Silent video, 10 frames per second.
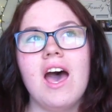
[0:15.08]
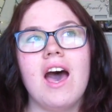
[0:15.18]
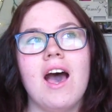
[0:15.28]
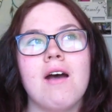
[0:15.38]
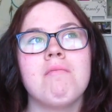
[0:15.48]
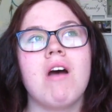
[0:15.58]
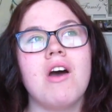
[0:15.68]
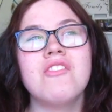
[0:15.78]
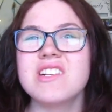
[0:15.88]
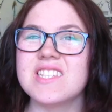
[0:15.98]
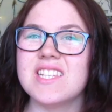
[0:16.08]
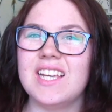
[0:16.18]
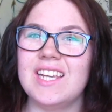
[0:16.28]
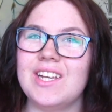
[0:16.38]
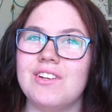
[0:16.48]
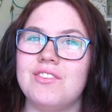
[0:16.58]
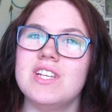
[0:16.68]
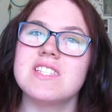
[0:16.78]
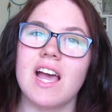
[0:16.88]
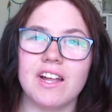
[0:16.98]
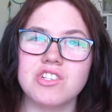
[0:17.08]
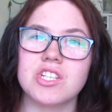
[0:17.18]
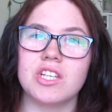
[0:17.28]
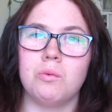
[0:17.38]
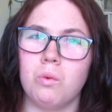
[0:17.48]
Um, I want to see if this actually